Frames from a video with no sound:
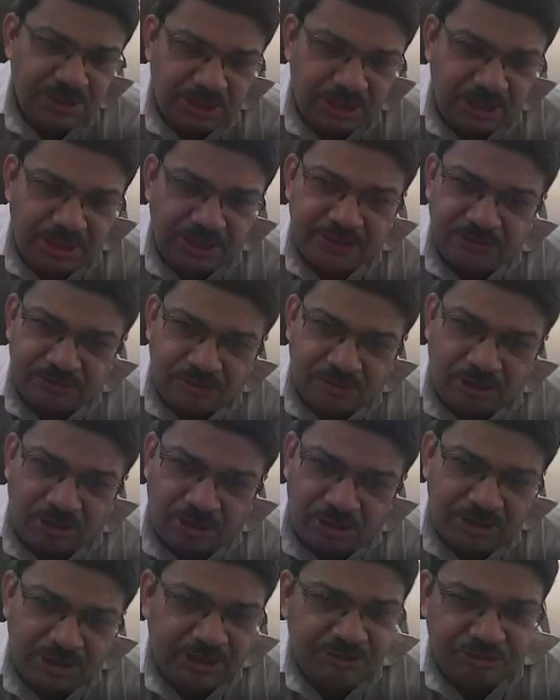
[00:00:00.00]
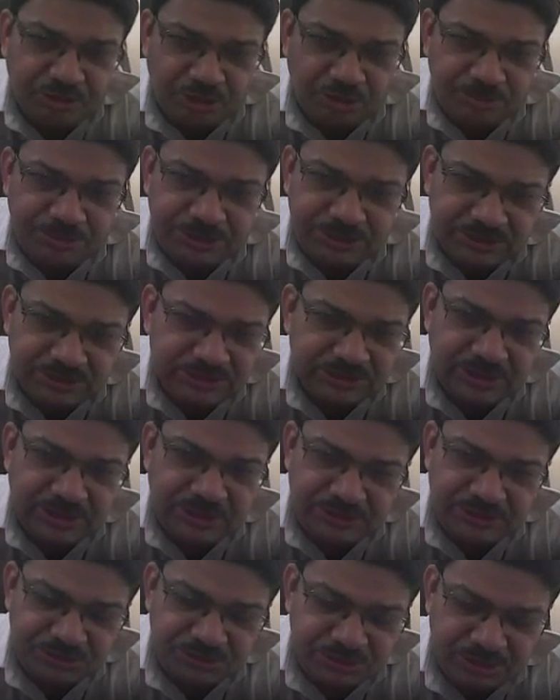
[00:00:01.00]
and all deformations
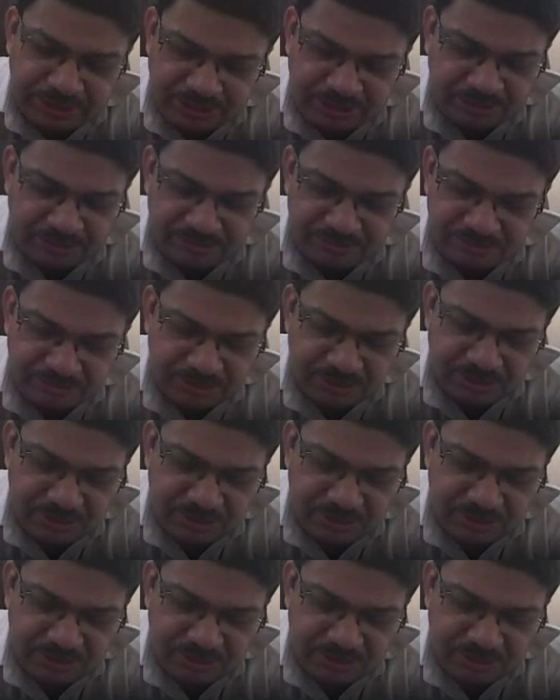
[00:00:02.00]
that you have,